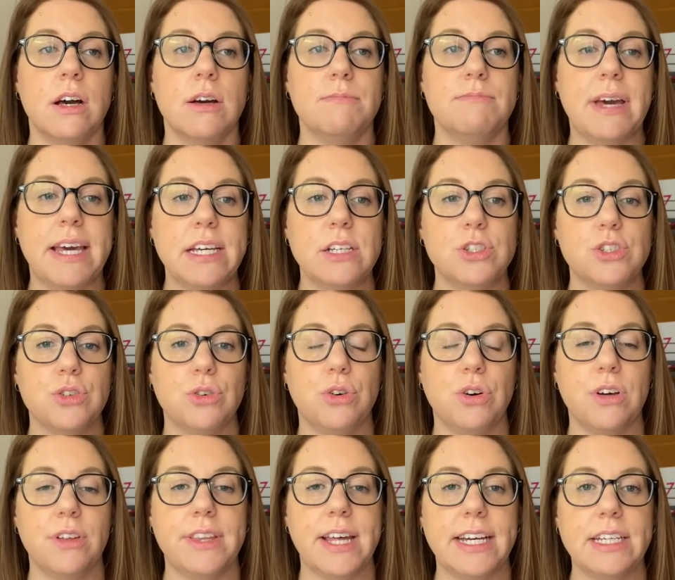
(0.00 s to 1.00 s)
Make
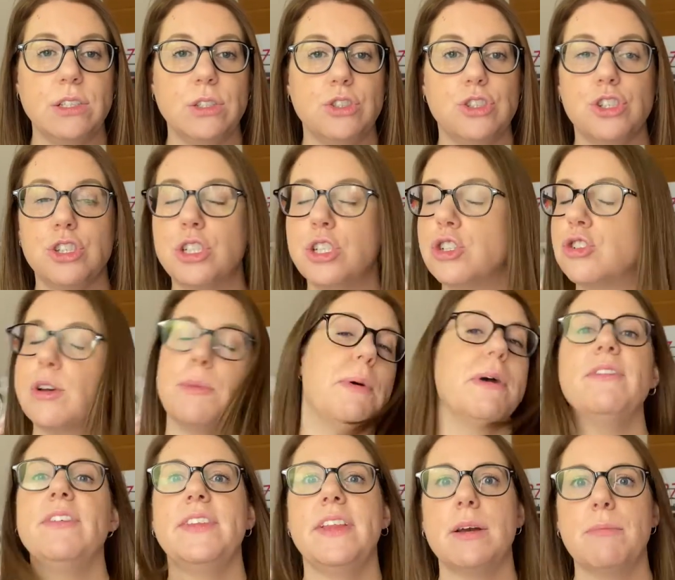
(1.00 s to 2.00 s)
sure that you strip
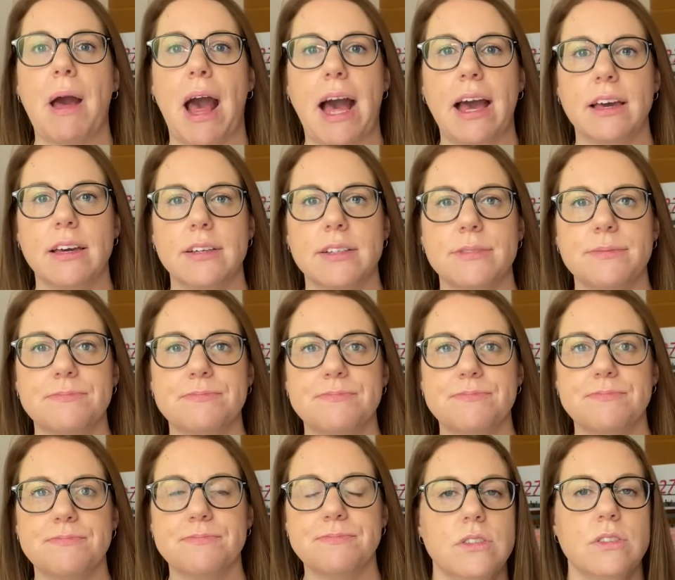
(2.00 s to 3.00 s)
everything back.
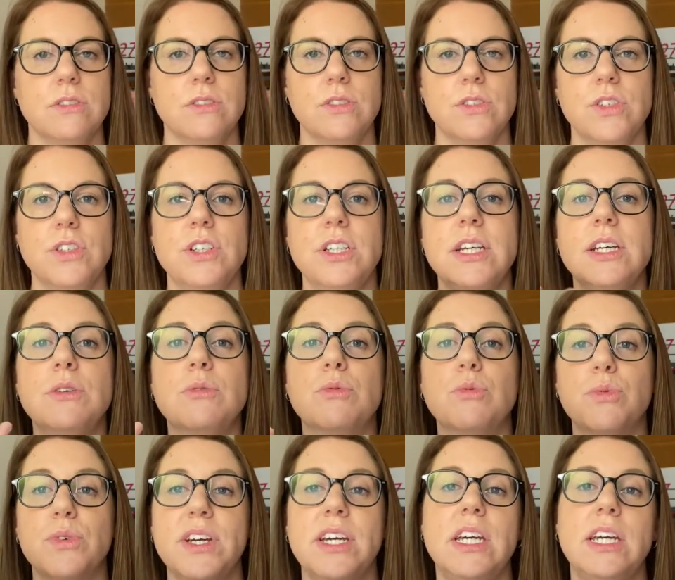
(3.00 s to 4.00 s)
So you need to
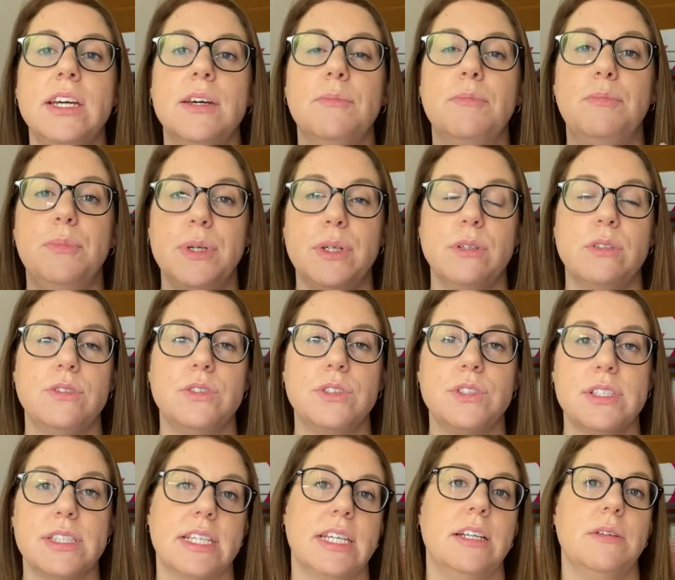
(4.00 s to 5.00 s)
rebuild
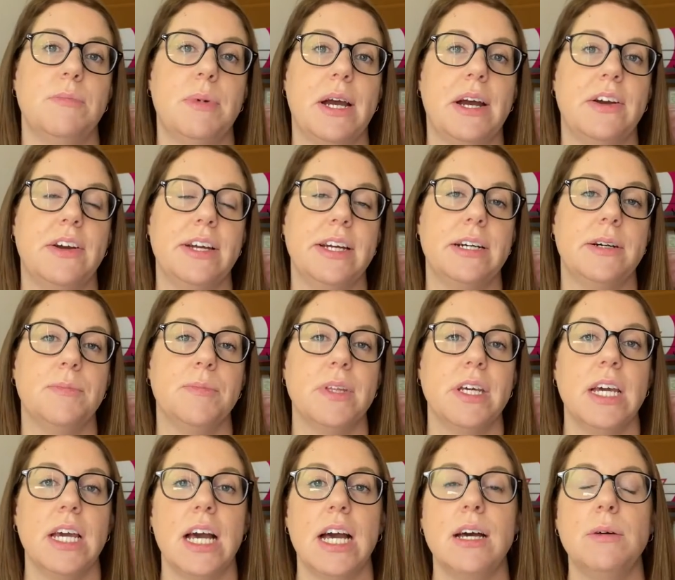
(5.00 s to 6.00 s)
your skin barrier.
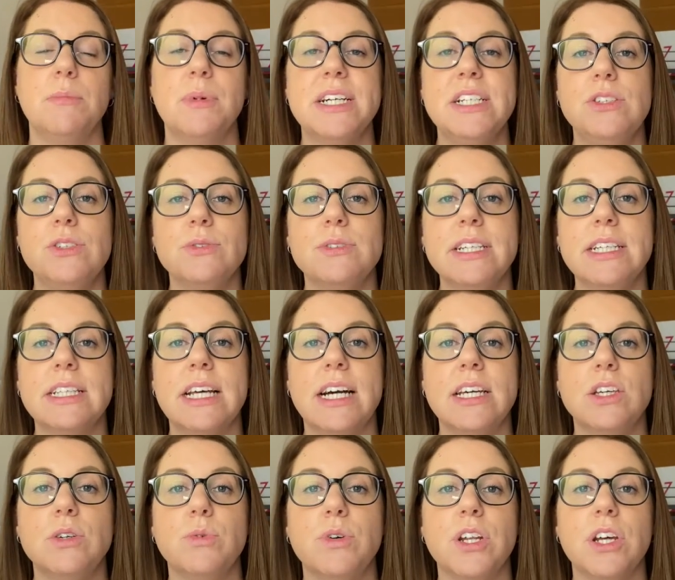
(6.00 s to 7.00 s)
And by doing
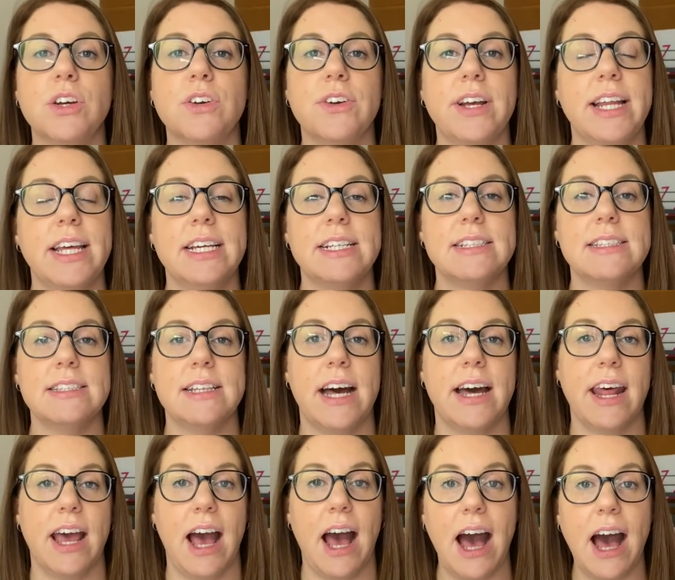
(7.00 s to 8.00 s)
that, you want ingredients
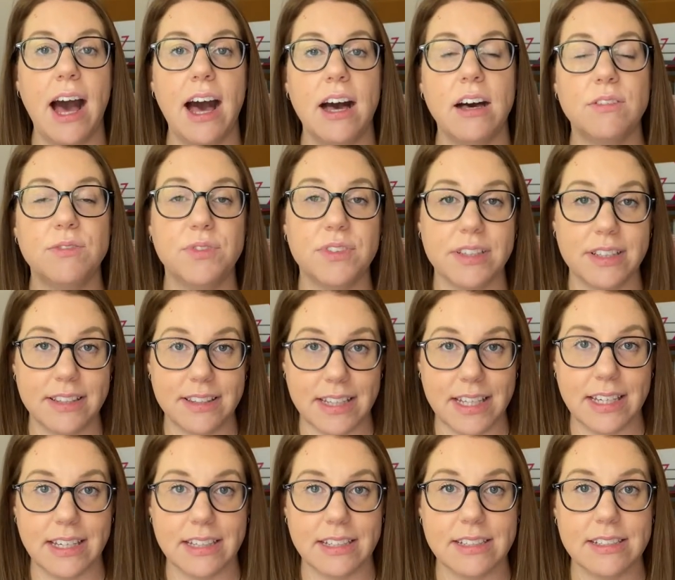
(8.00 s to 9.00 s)
that have the
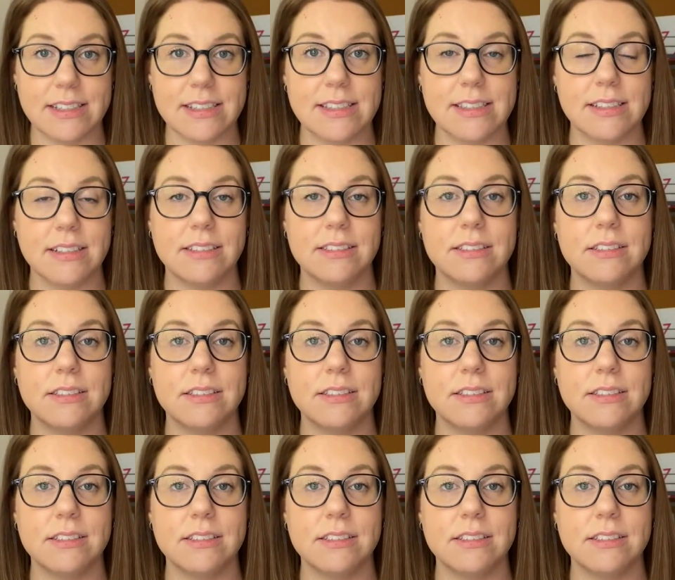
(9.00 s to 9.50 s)
things